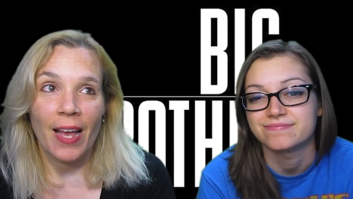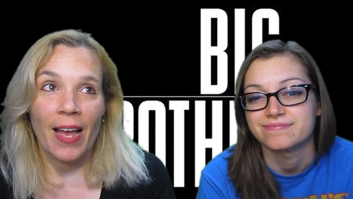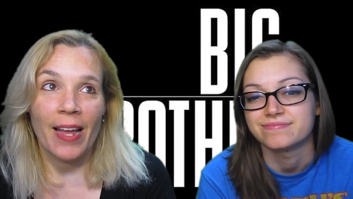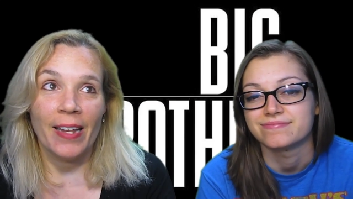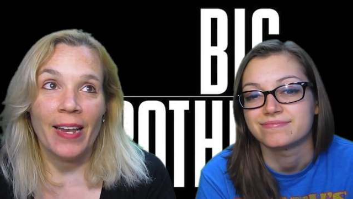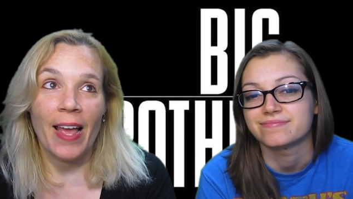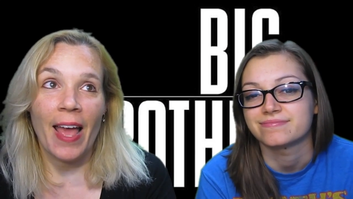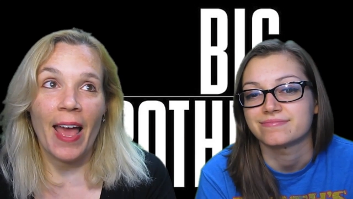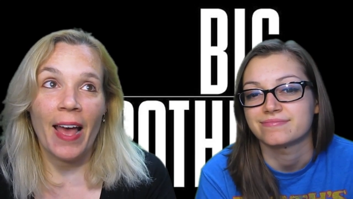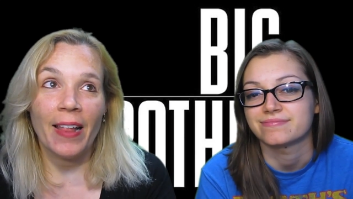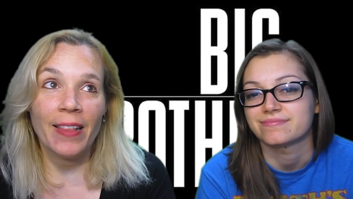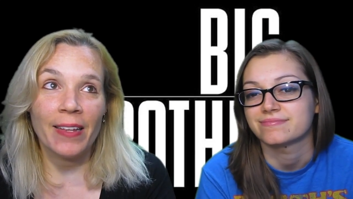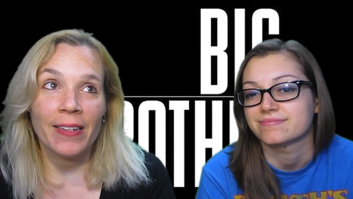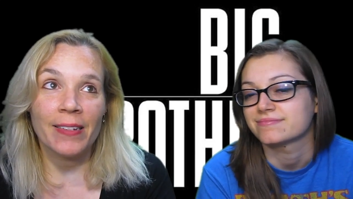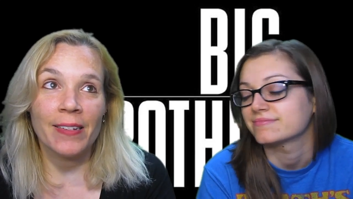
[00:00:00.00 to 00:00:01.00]
Speaker 1: And
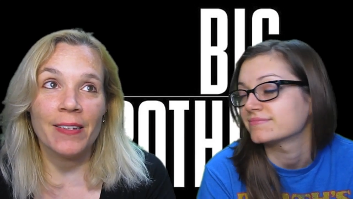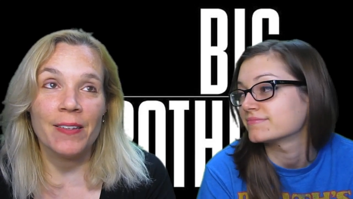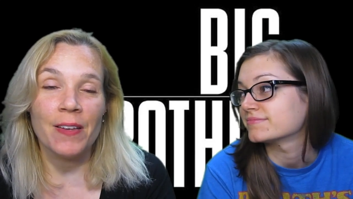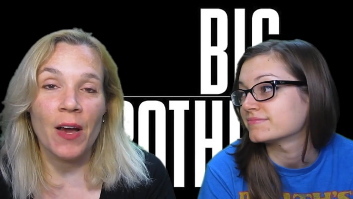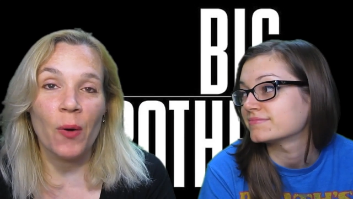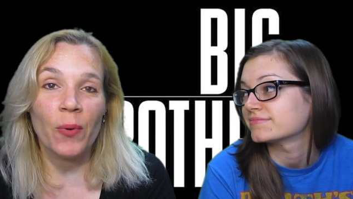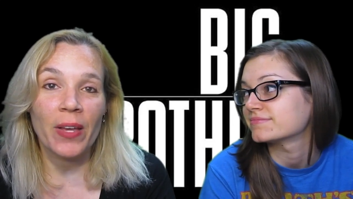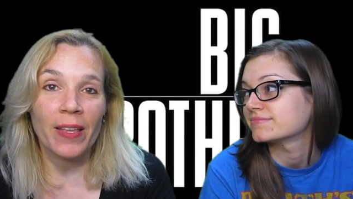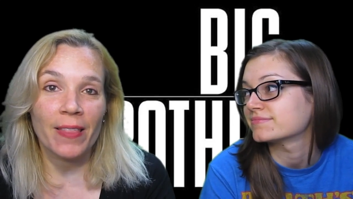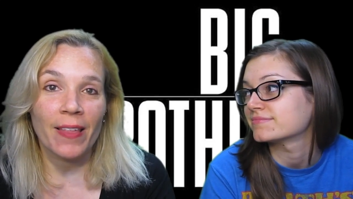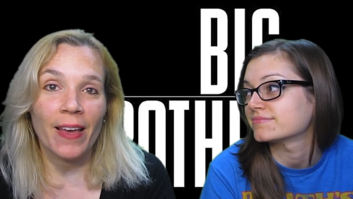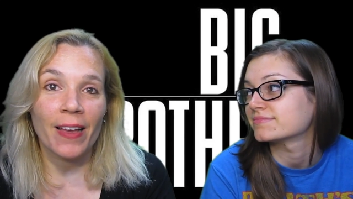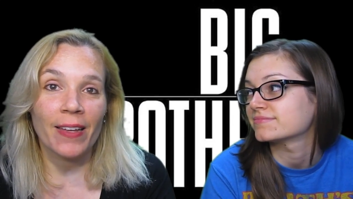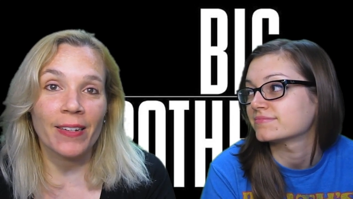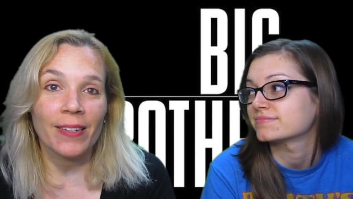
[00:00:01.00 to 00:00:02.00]
Helen, knowing
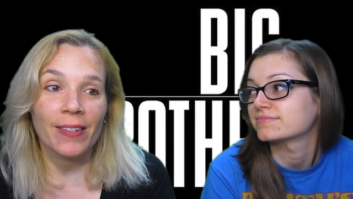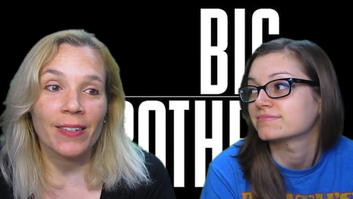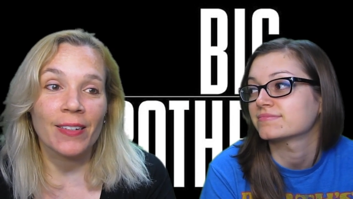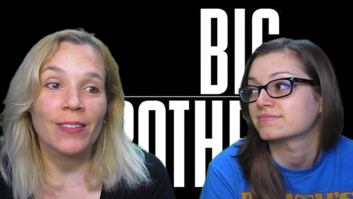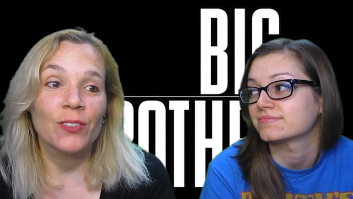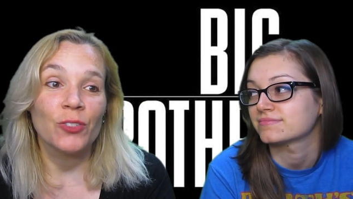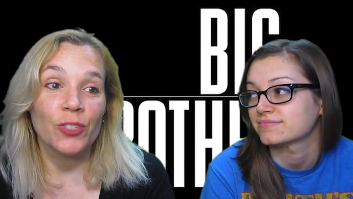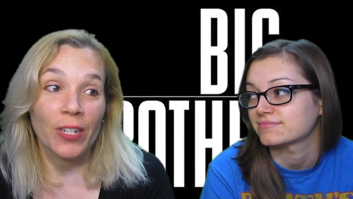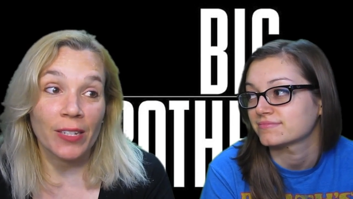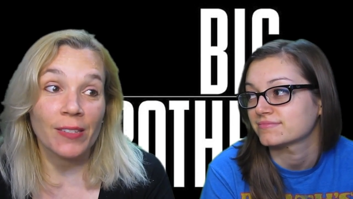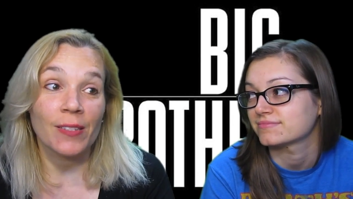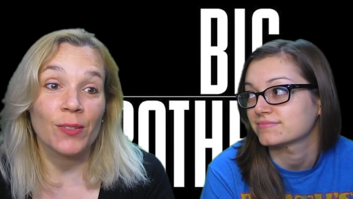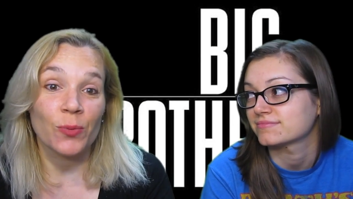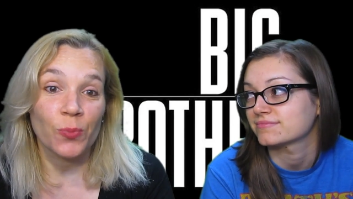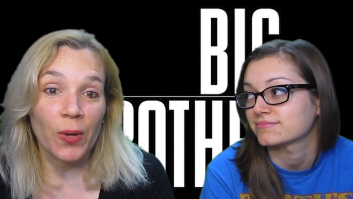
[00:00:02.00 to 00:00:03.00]
that
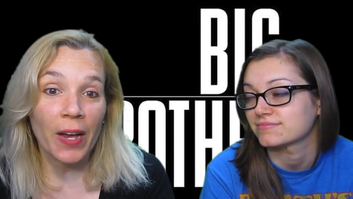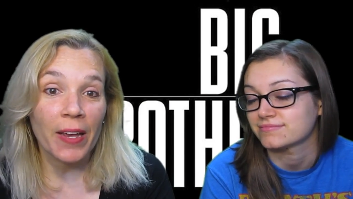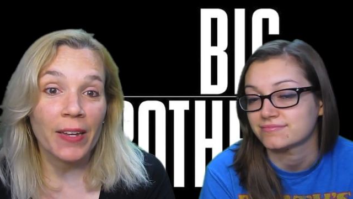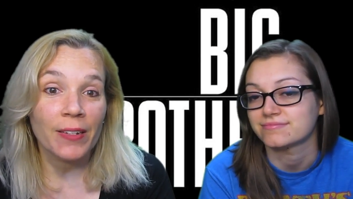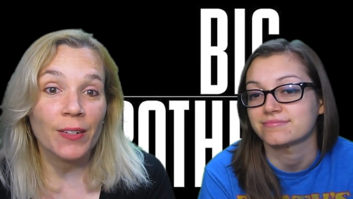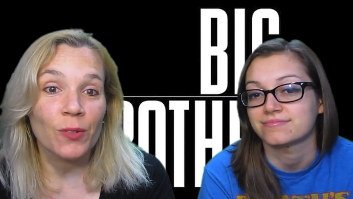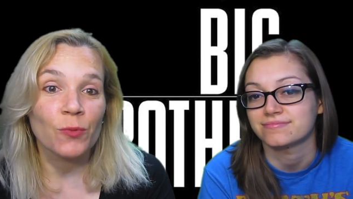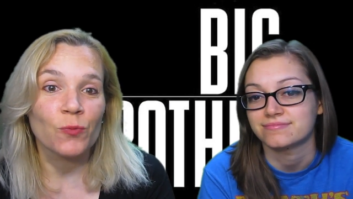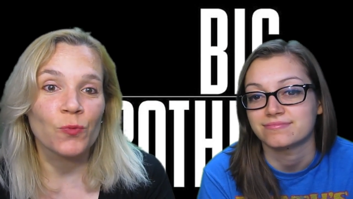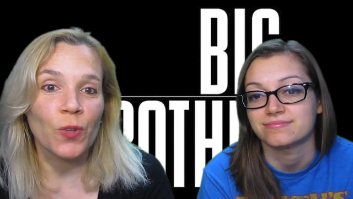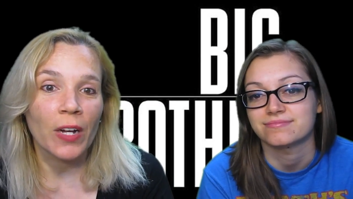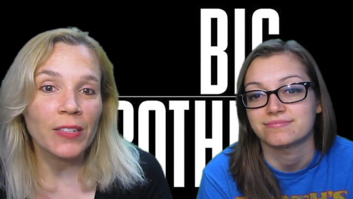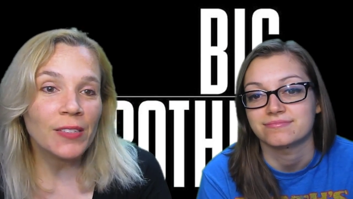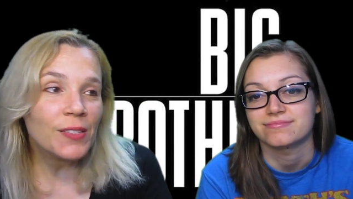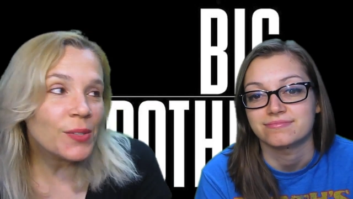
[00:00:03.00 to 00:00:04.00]
Jessie's right,
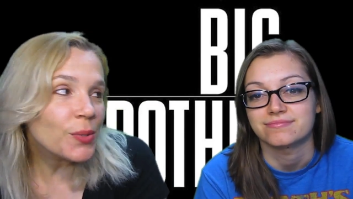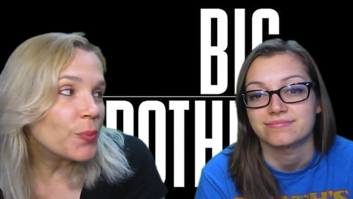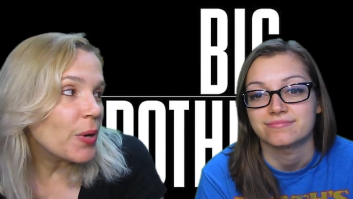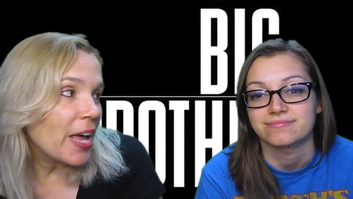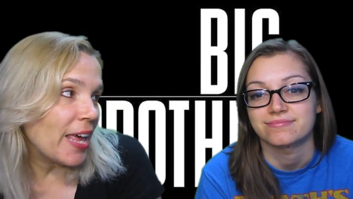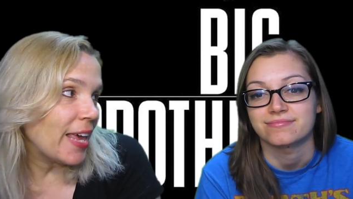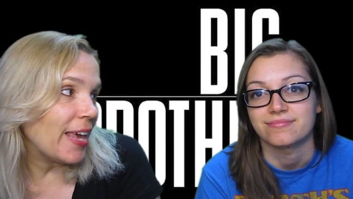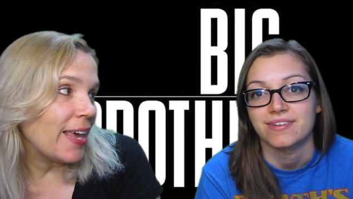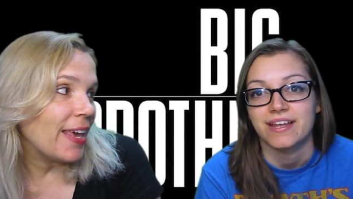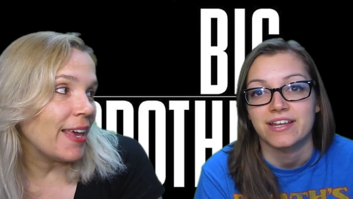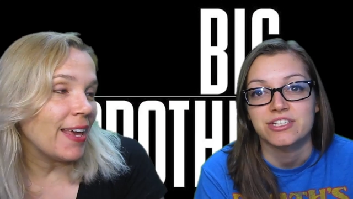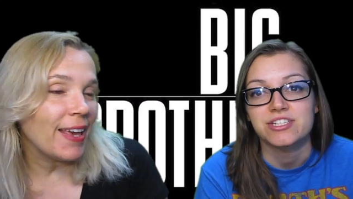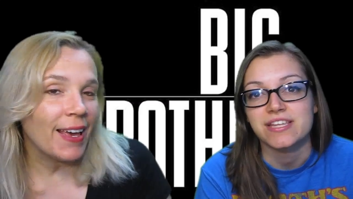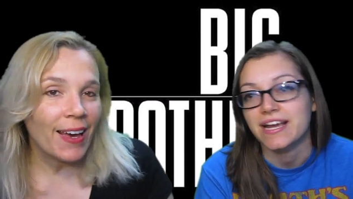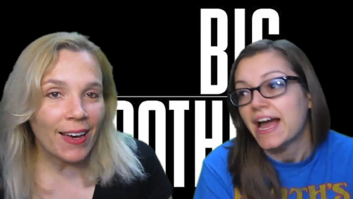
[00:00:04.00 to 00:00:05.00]
runs away.
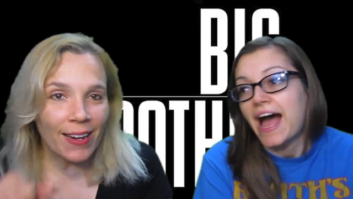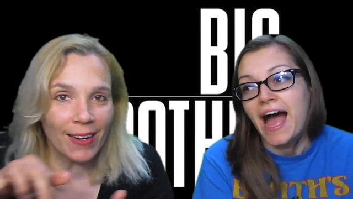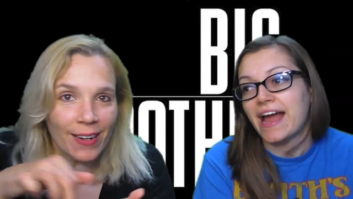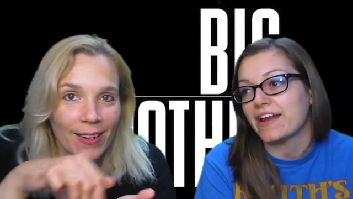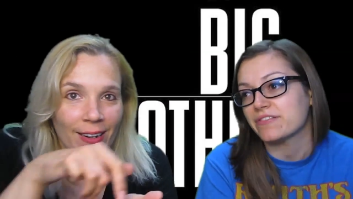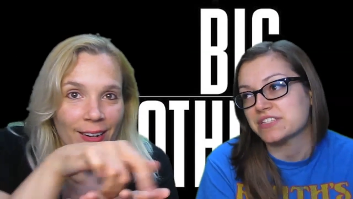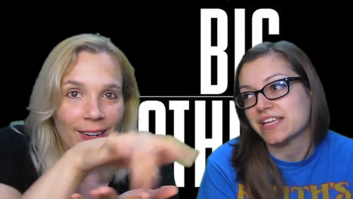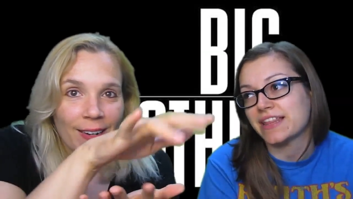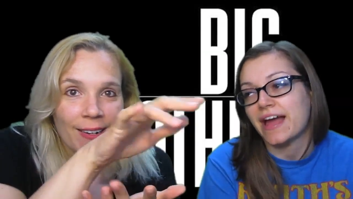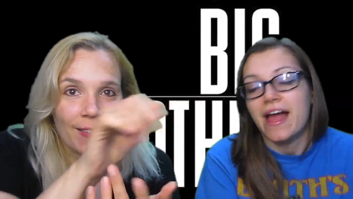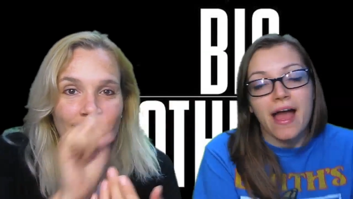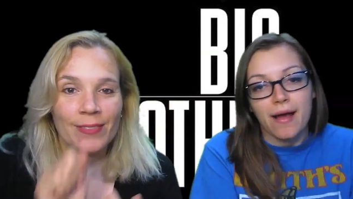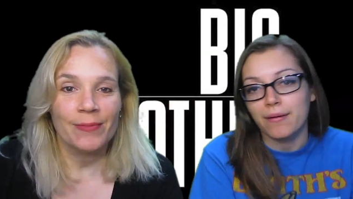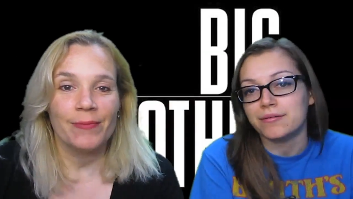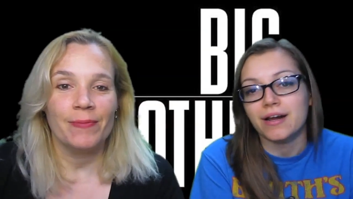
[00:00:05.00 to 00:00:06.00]
She's like, I
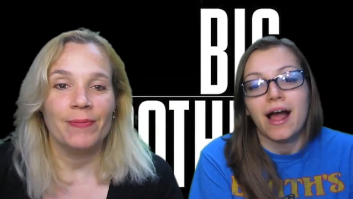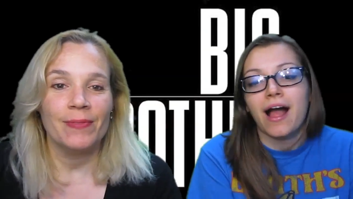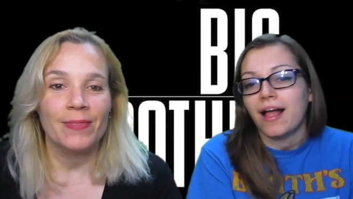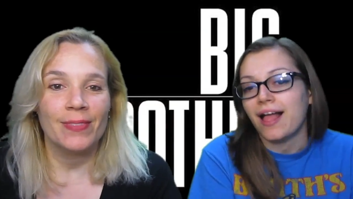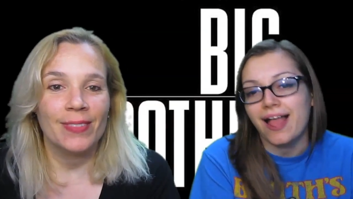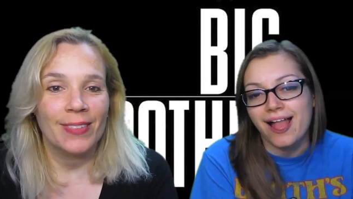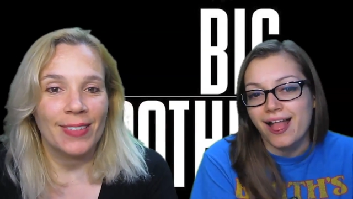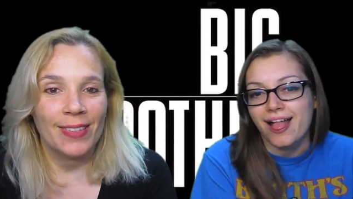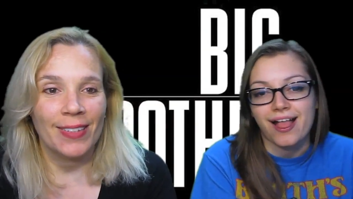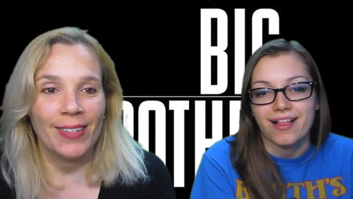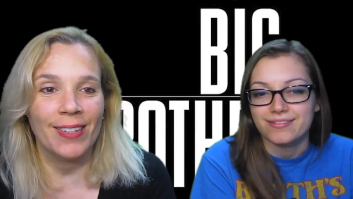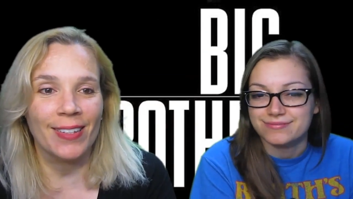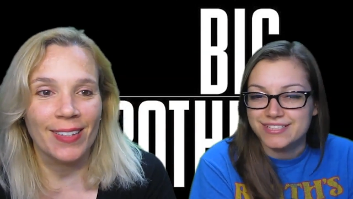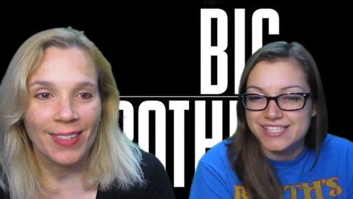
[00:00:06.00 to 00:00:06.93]
never said
Speaker 2: that.